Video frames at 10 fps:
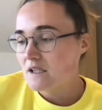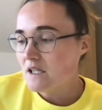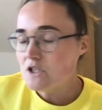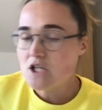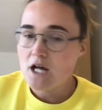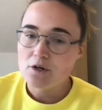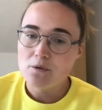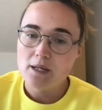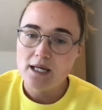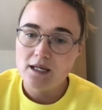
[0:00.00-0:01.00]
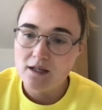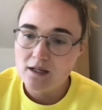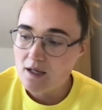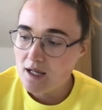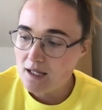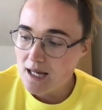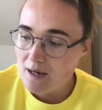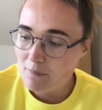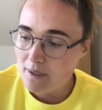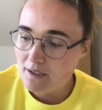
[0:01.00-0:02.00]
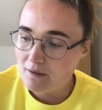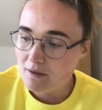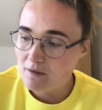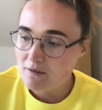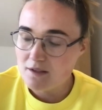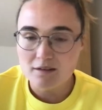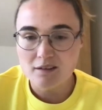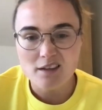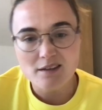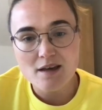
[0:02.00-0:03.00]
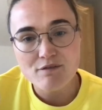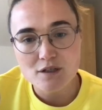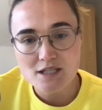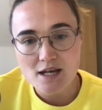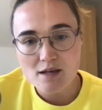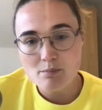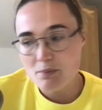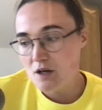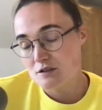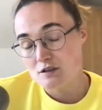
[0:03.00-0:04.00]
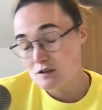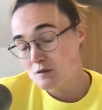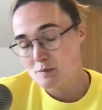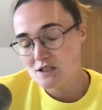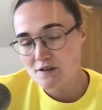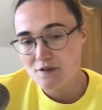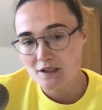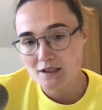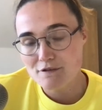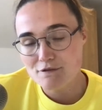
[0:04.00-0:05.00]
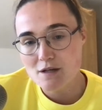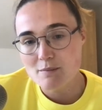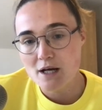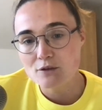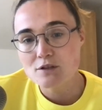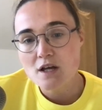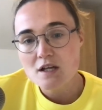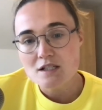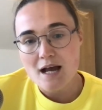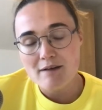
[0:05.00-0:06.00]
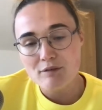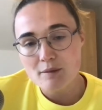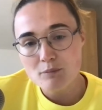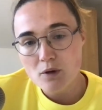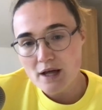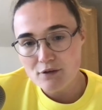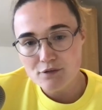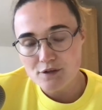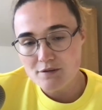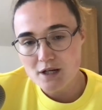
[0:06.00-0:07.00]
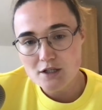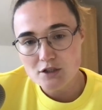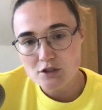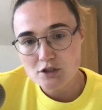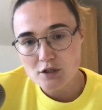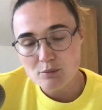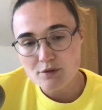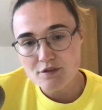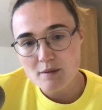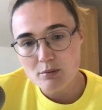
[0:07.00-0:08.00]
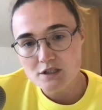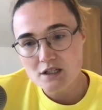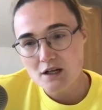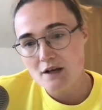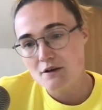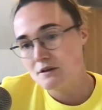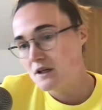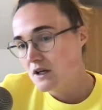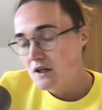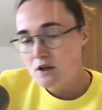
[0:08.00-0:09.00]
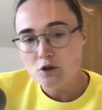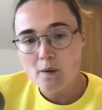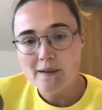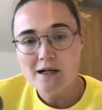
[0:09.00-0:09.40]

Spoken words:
key channel in allowing the everyday person, and specifically females, to have a more healthy relationship with their body? Like, I know growing